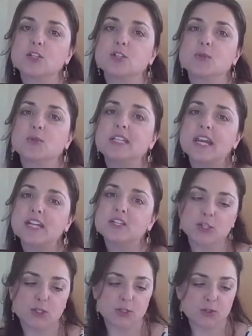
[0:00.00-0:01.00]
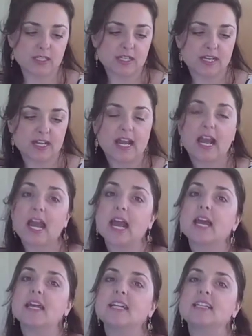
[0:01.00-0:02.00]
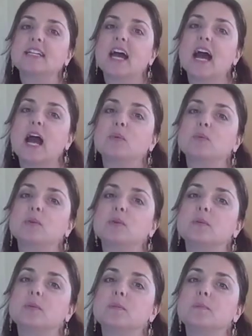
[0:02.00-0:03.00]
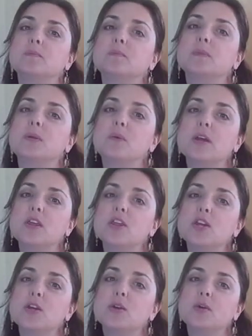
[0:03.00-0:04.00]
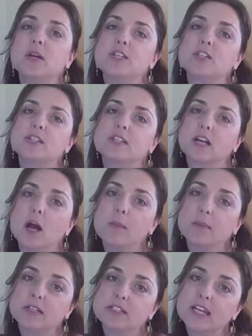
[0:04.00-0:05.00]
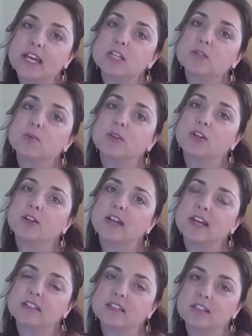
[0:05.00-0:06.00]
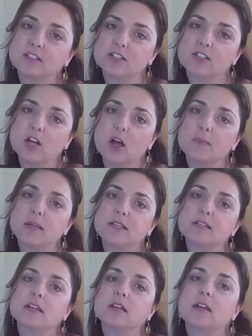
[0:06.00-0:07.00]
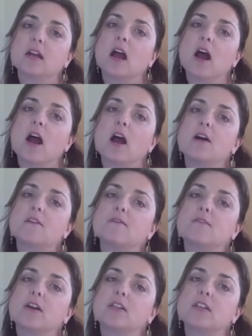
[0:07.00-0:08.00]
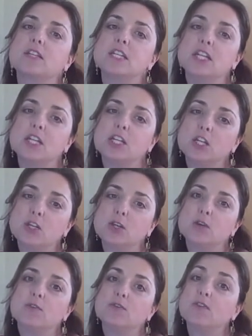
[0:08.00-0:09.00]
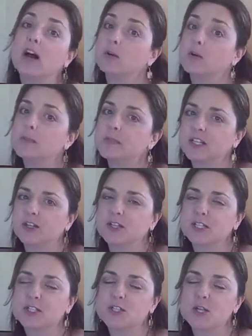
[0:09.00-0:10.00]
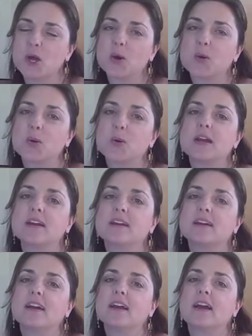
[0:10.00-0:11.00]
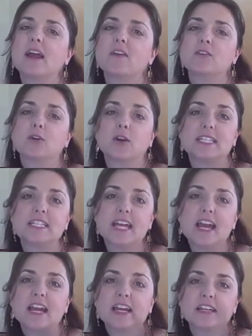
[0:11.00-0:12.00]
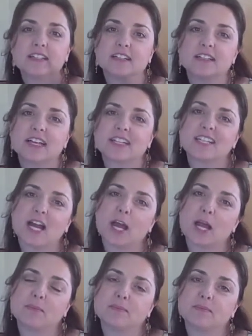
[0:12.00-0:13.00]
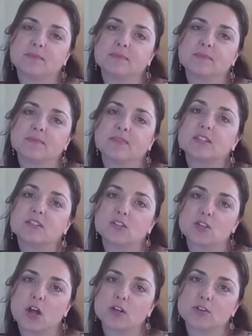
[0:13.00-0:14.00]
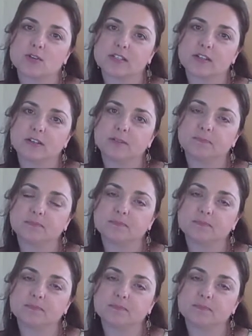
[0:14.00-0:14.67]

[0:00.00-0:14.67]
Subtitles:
So stay tuned, and I will be with you in just a couple of days with your next installment of the TQ follow-up series. So have a great day. Until next time, this is Shawn Driscoll.